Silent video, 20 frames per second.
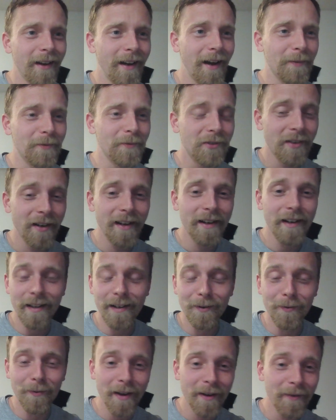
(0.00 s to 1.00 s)
I'm trying to
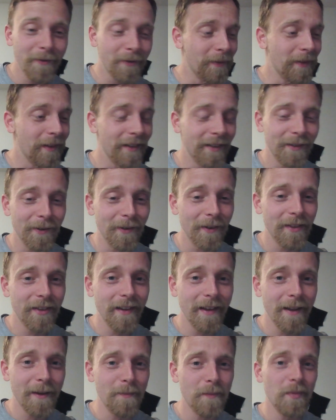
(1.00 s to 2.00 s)
get away from this sort of
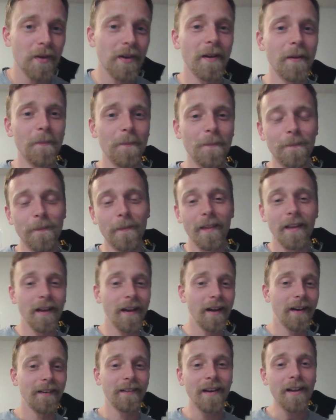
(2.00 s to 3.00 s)
thing, but
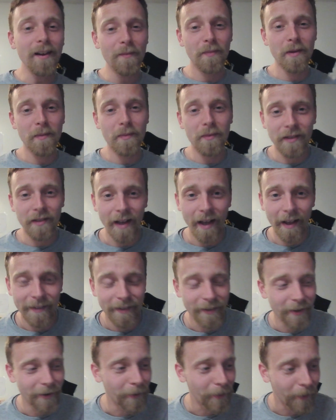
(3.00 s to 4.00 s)
a lot of people
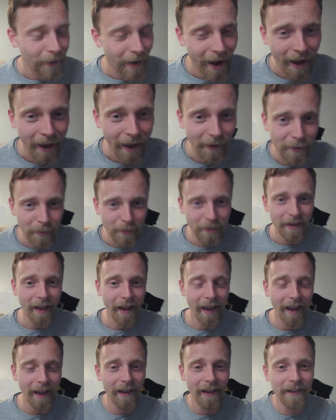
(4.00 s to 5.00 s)
has in their grasp,
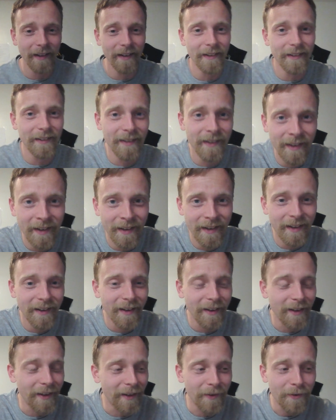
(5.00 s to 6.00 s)
and
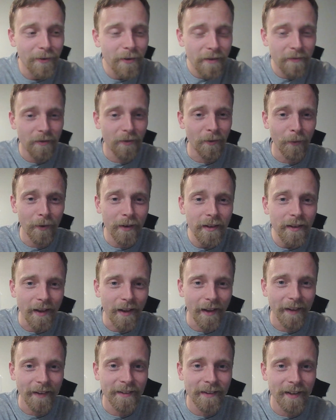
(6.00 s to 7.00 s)
you don't even
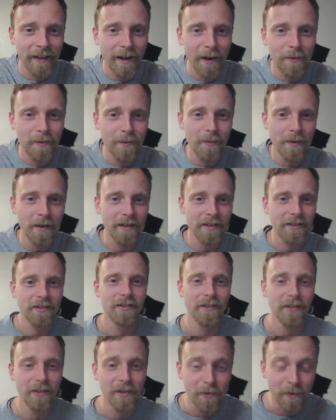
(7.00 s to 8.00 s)
realize how
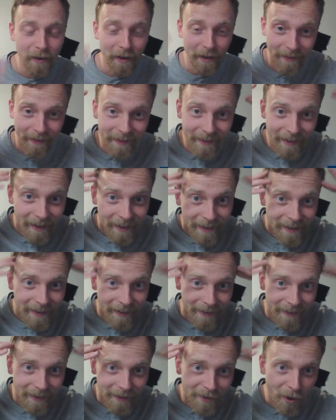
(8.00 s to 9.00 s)
much you are
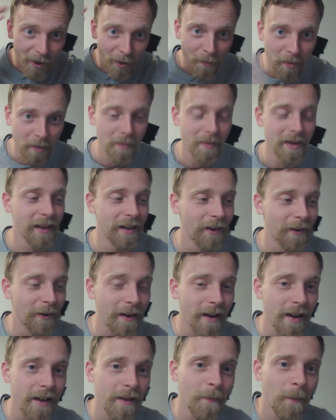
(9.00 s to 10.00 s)
addicted to dopamine, all
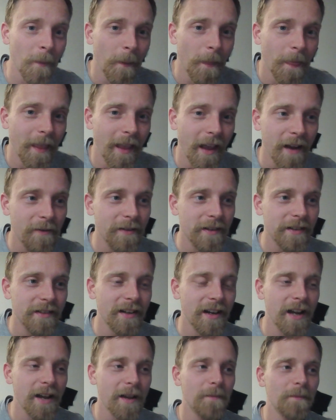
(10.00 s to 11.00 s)
right? Every
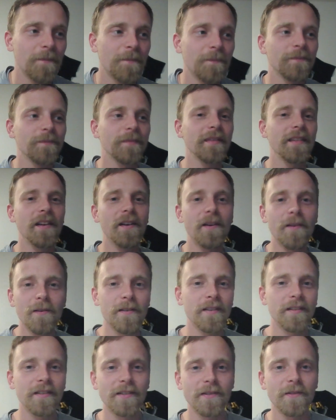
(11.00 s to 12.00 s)
time you
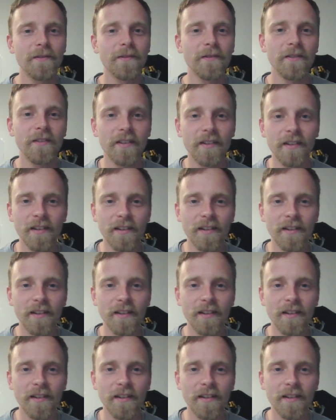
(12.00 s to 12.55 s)
go into